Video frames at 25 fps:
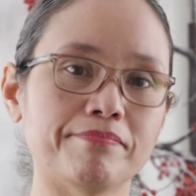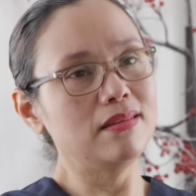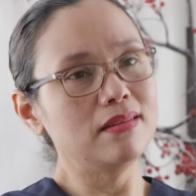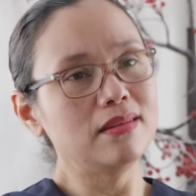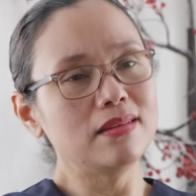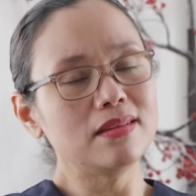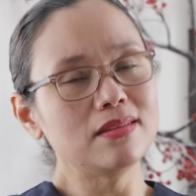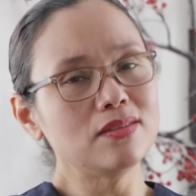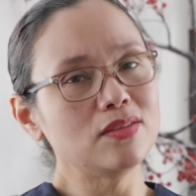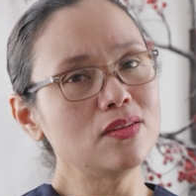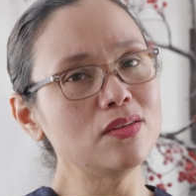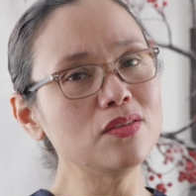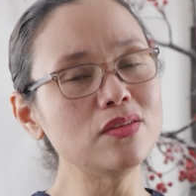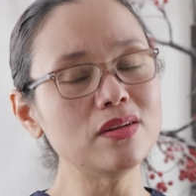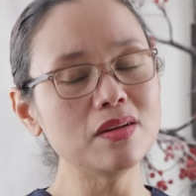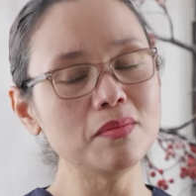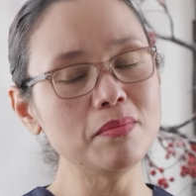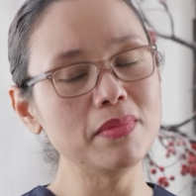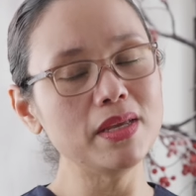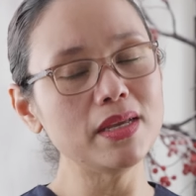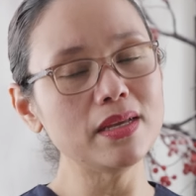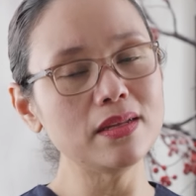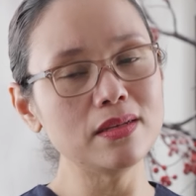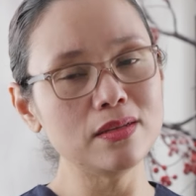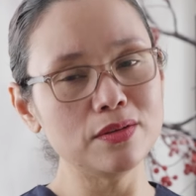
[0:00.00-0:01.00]
It's not going to
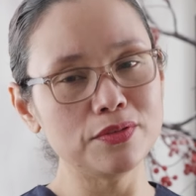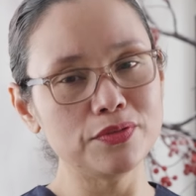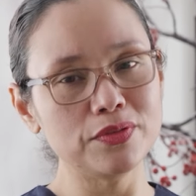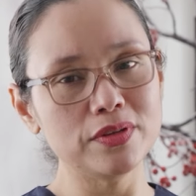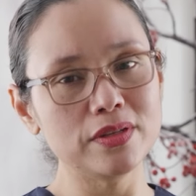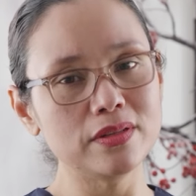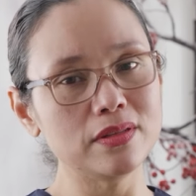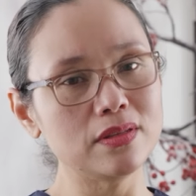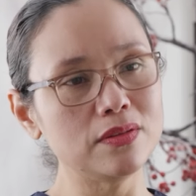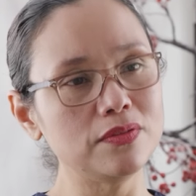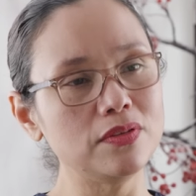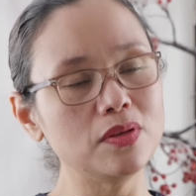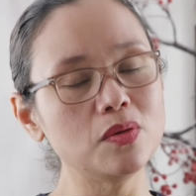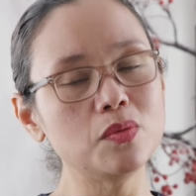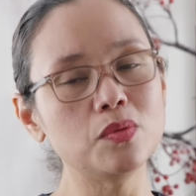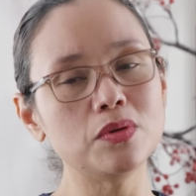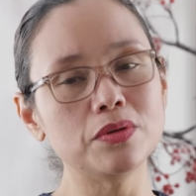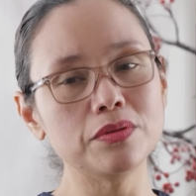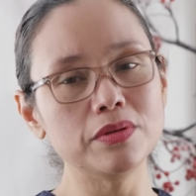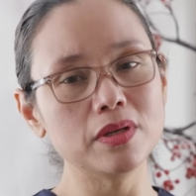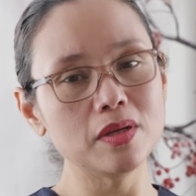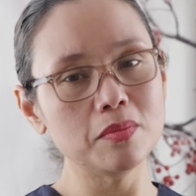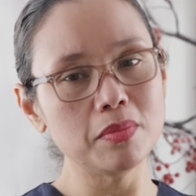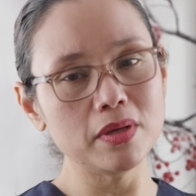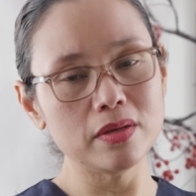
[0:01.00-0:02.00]
make a difference if you
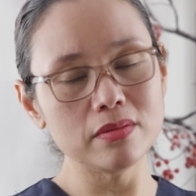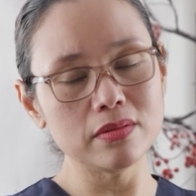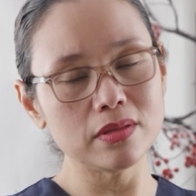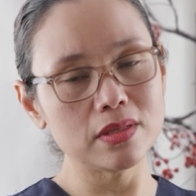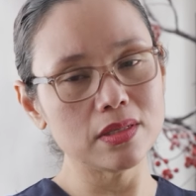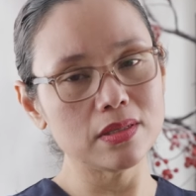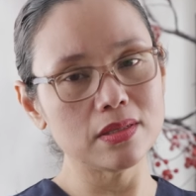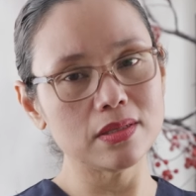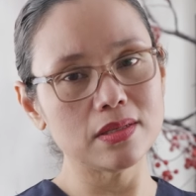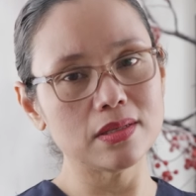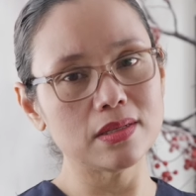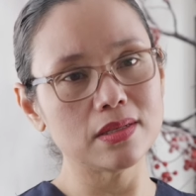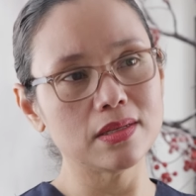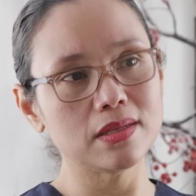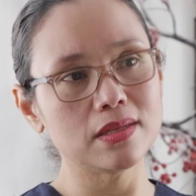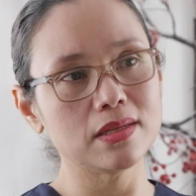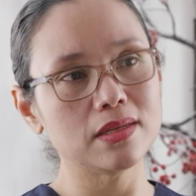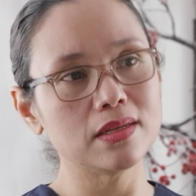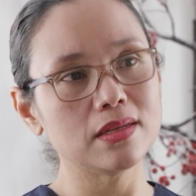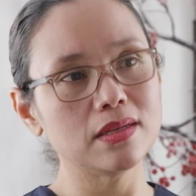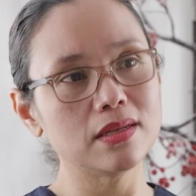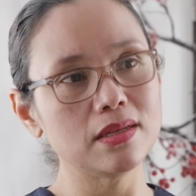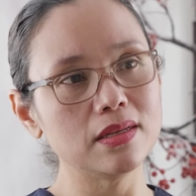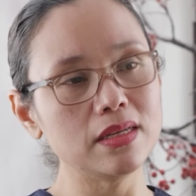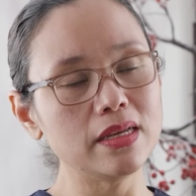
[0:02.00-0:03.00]
worry about it.
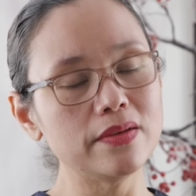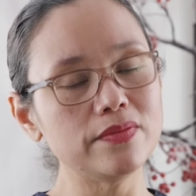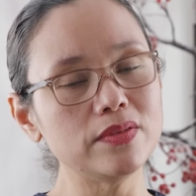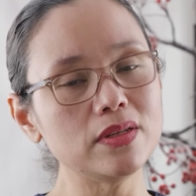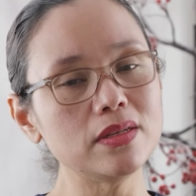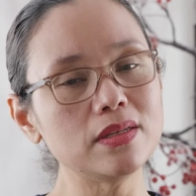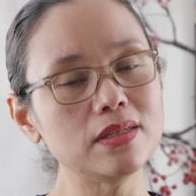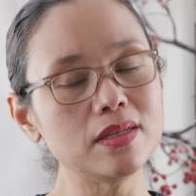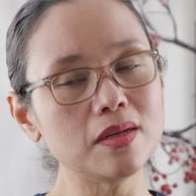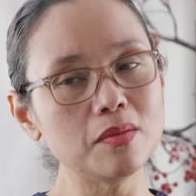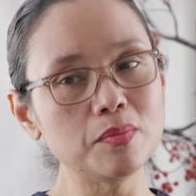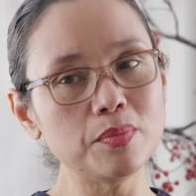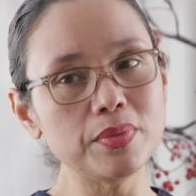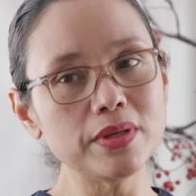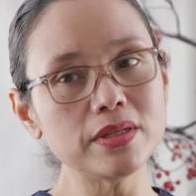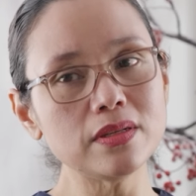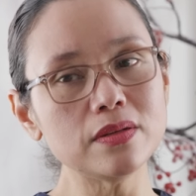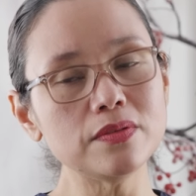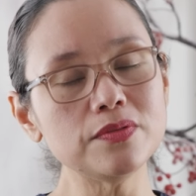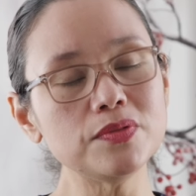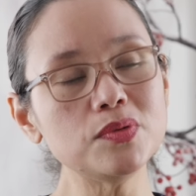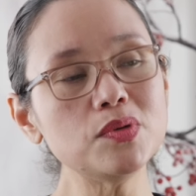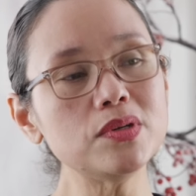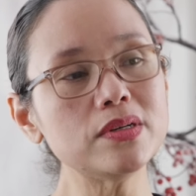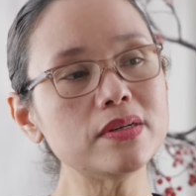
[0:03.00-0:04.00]
You have to dump it
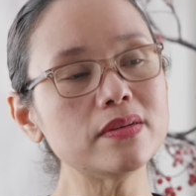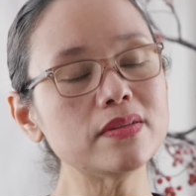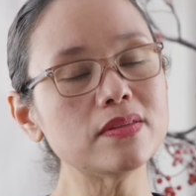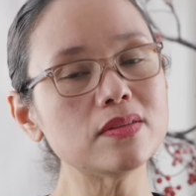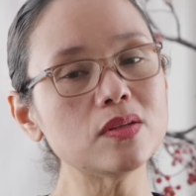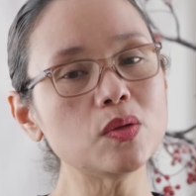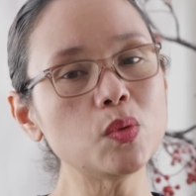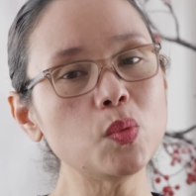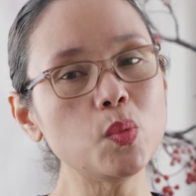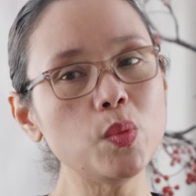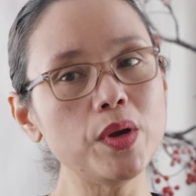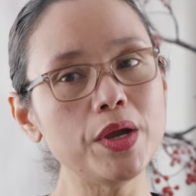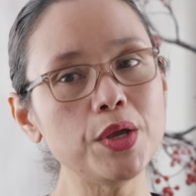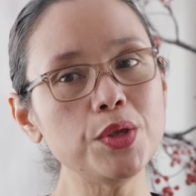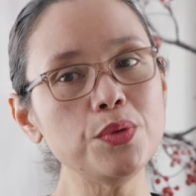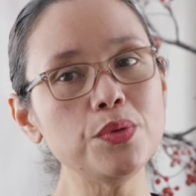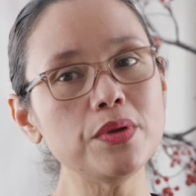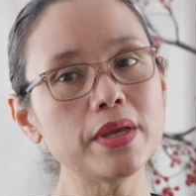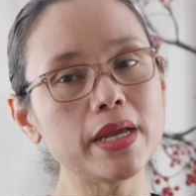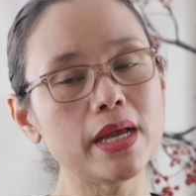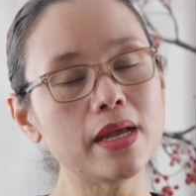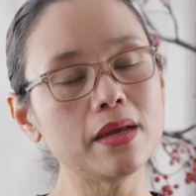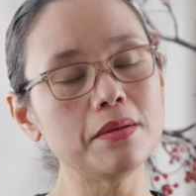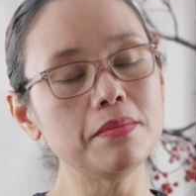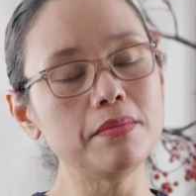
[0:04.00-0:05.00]
and focus on where you
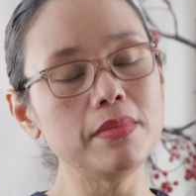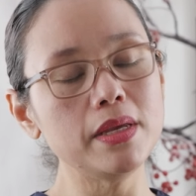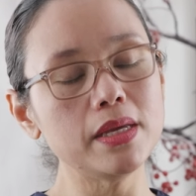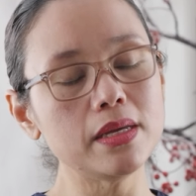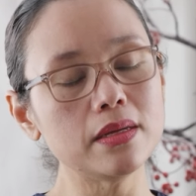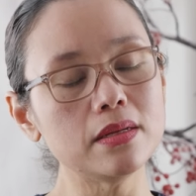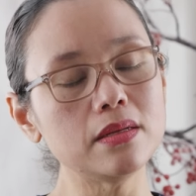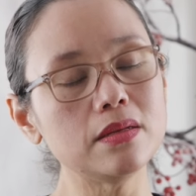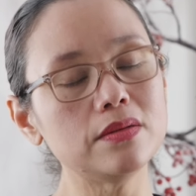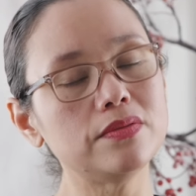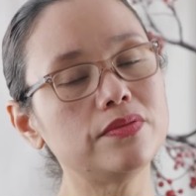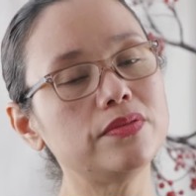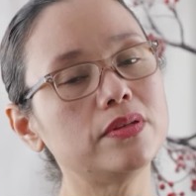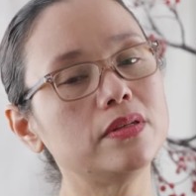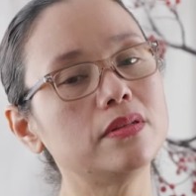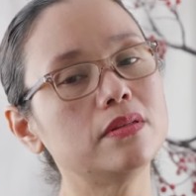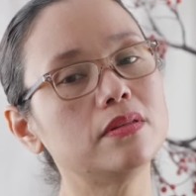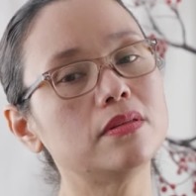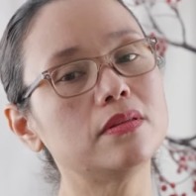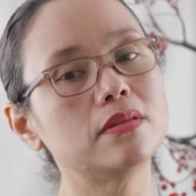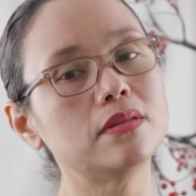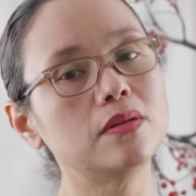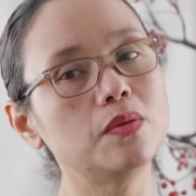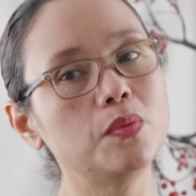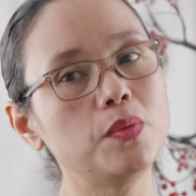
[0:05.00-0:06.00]
can make a
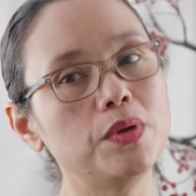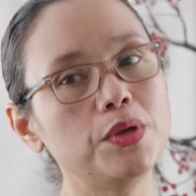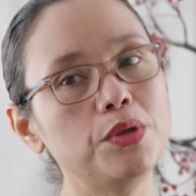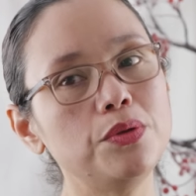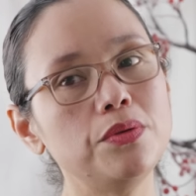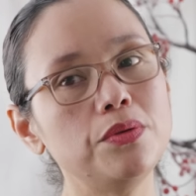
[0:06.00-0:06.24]
difference and where